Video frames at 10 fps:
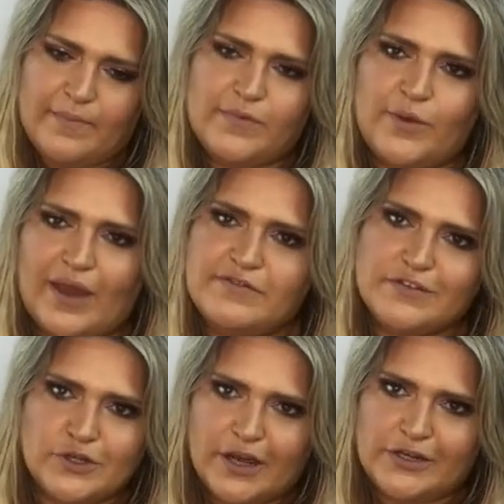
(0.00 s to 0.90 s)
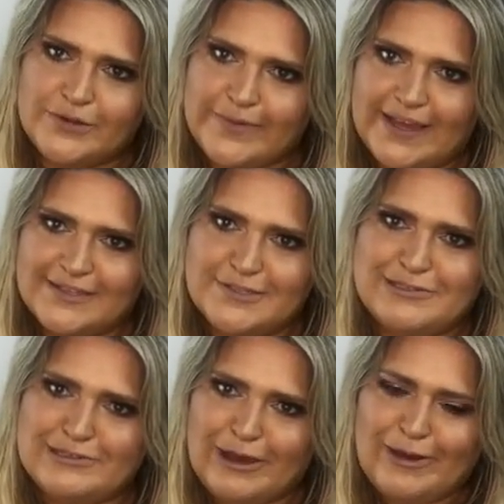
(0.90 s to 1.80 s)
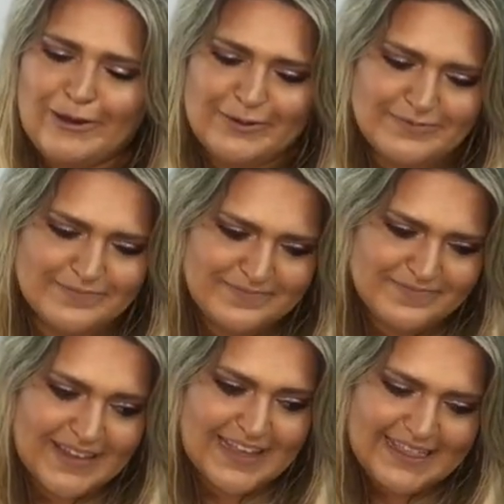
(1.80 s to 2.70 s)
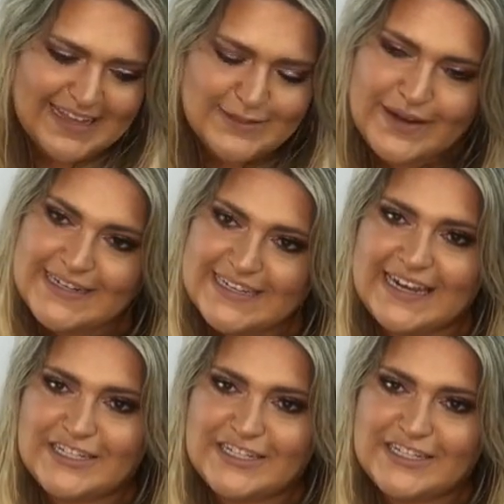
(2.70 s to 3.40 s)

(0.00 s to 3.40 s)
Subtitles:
You have to draw on your waist. So that's what I did.